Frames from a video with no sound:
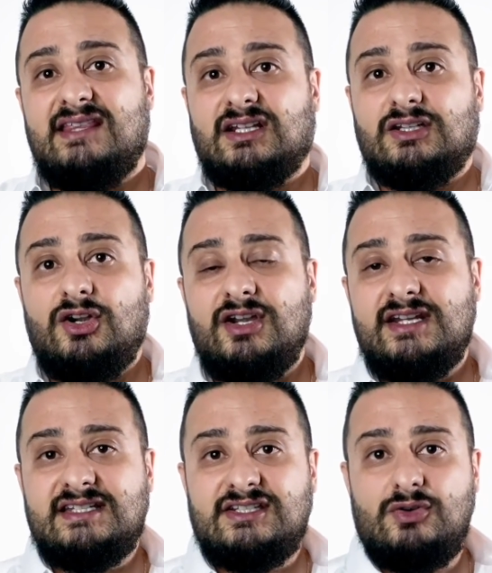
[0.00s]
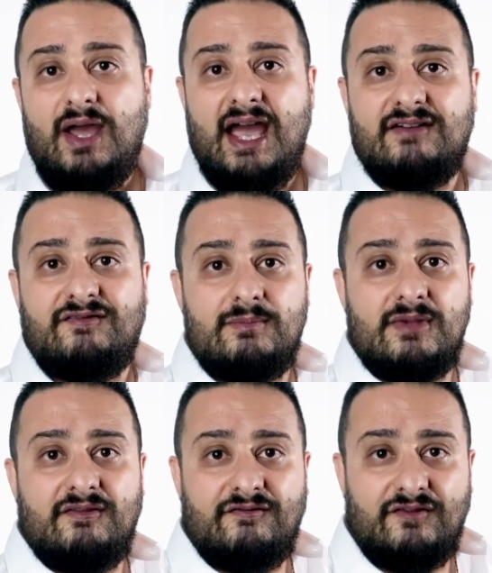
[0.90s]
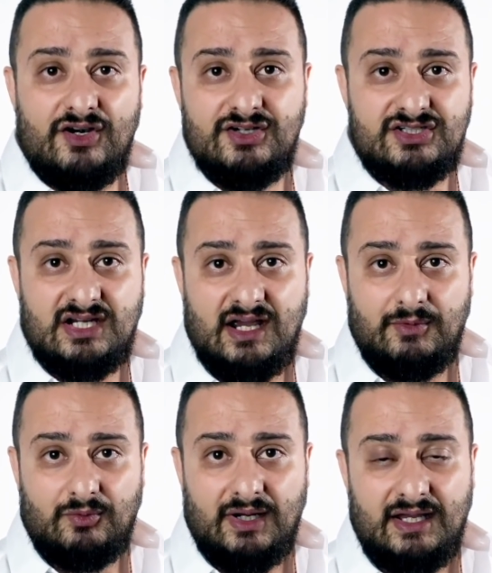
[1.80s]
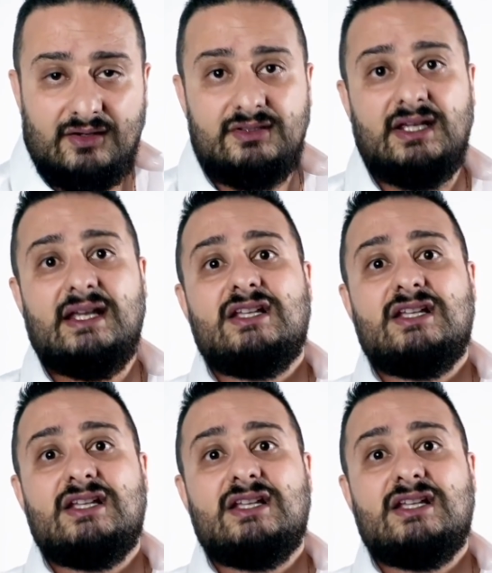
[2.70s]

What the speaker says: the learnings that you had from the first time around